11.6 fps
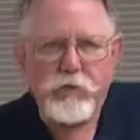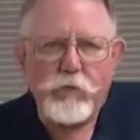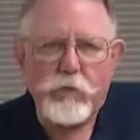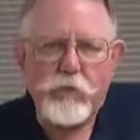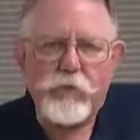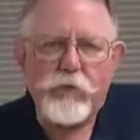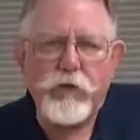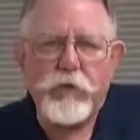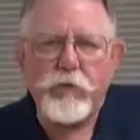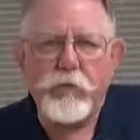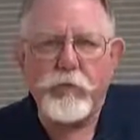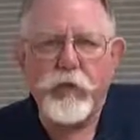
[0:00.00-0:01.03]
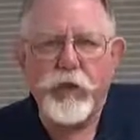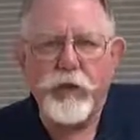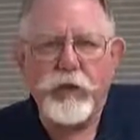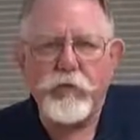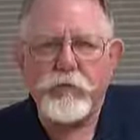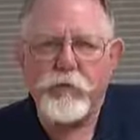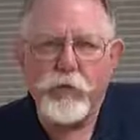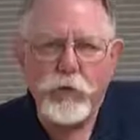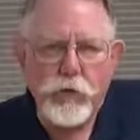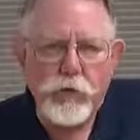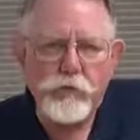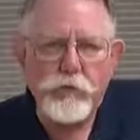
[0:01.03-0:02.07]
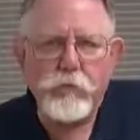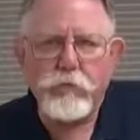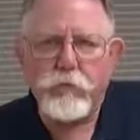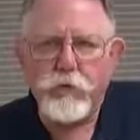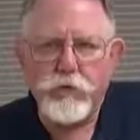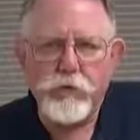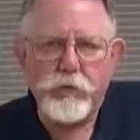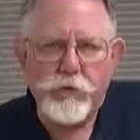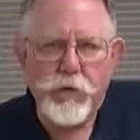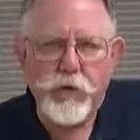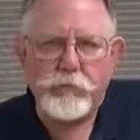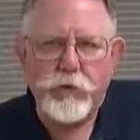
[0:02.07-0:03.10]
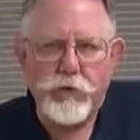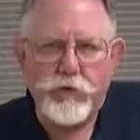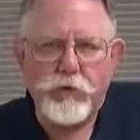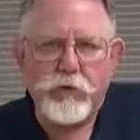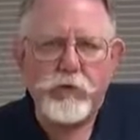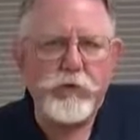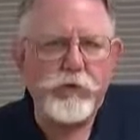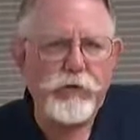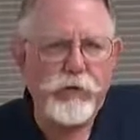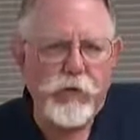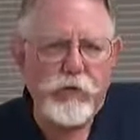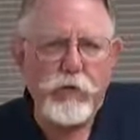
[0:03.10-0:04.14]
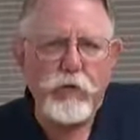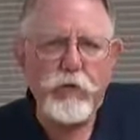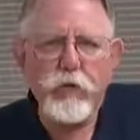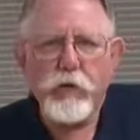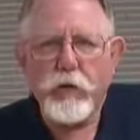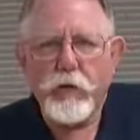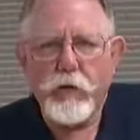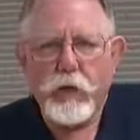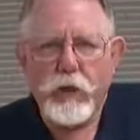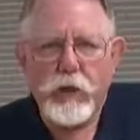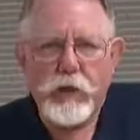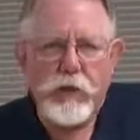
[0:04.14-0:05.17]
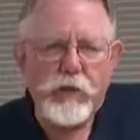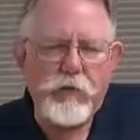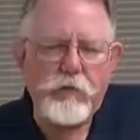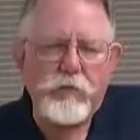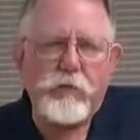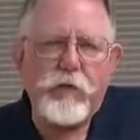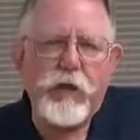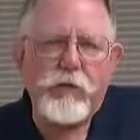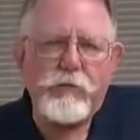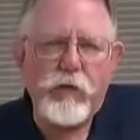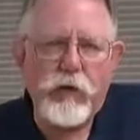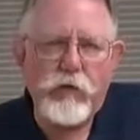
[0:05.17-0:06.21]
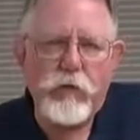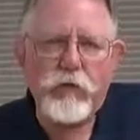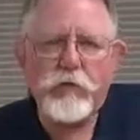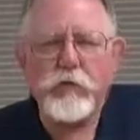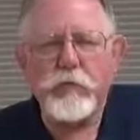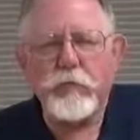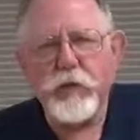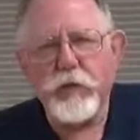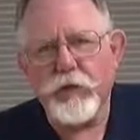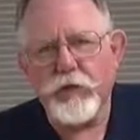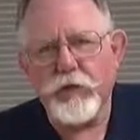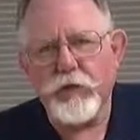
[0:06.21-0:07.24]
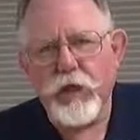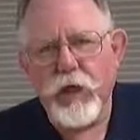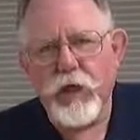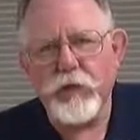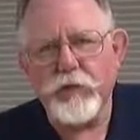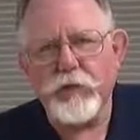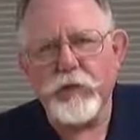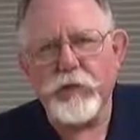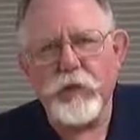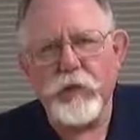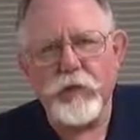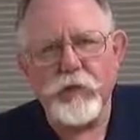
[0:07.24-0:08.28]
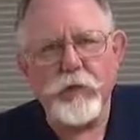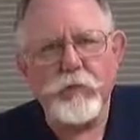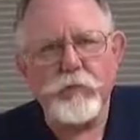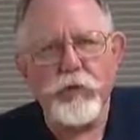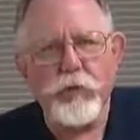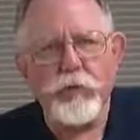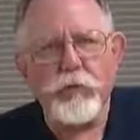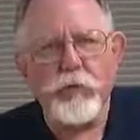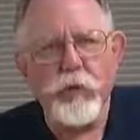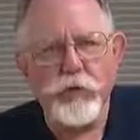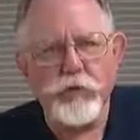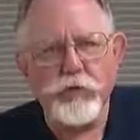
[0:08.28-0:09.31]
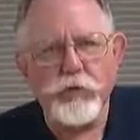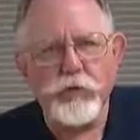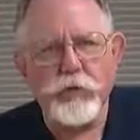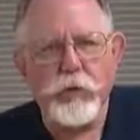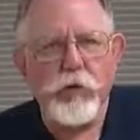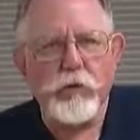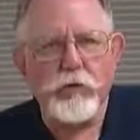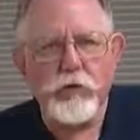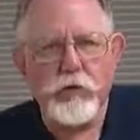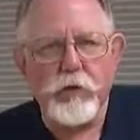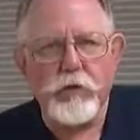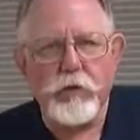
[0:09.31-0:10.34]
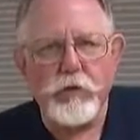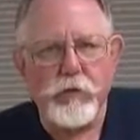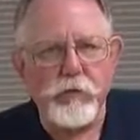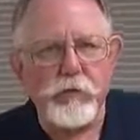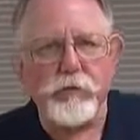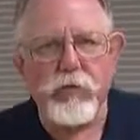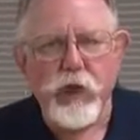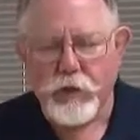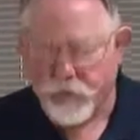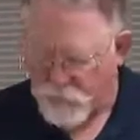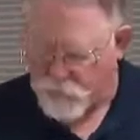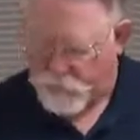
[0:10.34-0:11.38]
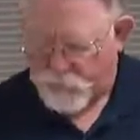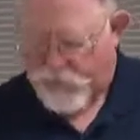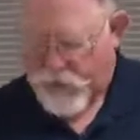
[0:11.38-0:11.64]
For one thing, they're made out of wood. Wood is not perfectly stable, and it may vary a little bit in size depending upon the moisture content and other factors.